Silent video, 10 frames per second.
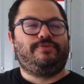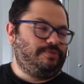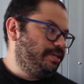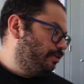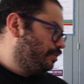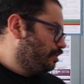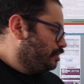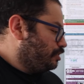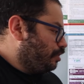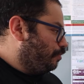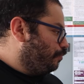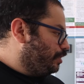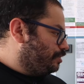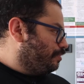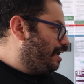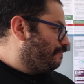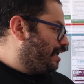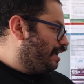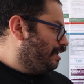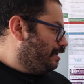rear. So we do have
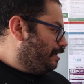that.